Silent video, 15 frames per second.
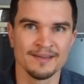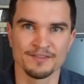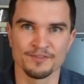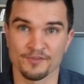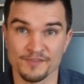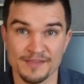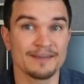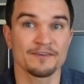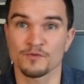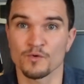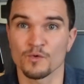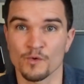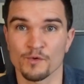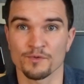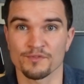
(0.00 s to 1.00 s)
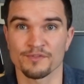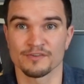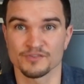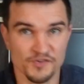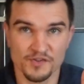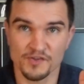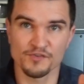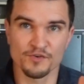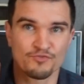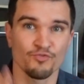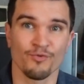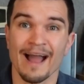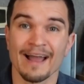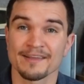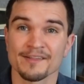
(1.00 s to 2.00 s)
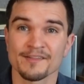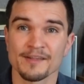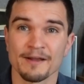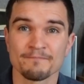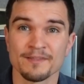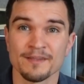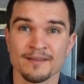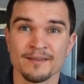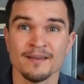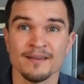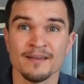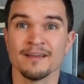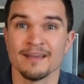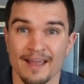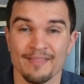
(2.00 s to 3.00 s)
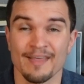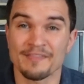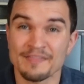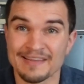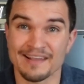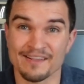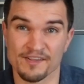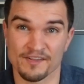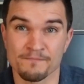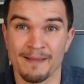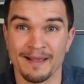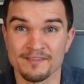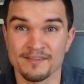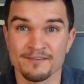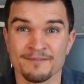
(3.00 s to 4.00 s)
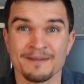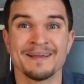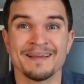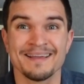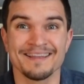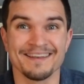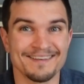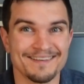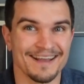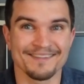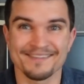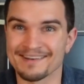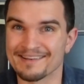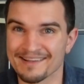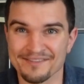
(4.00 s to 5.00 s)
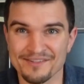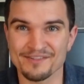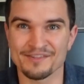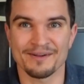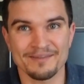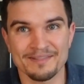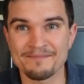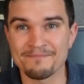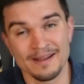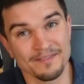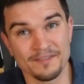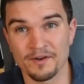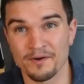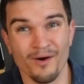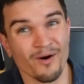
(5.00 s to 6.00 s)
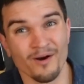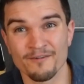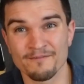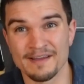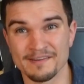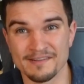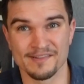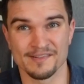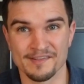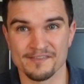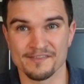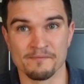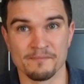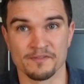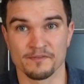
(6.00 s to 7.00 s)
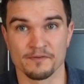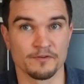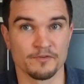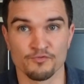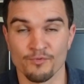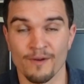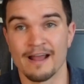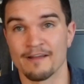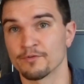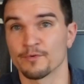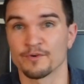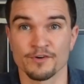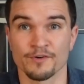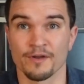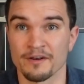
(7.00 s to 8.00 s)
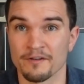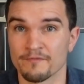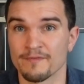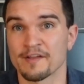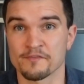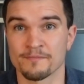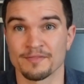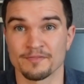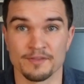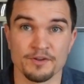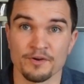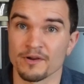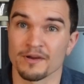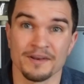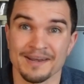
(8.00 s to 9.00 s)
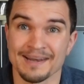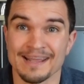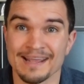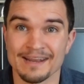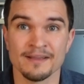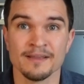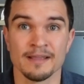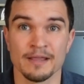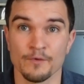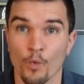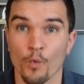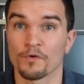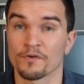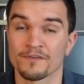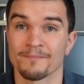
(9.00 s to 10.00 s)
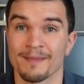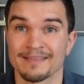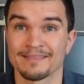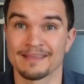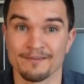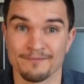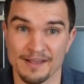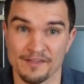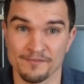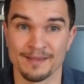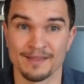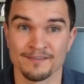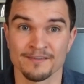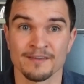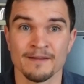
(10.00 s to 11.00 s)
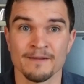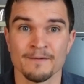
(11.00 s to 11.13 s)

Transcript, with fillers: There's technical hurdles there. Just because you're tracking something and that thing is expensive doesn't necessarily mean that an RFID system is going to drive the return on investment that you're going to need in order to make the investment.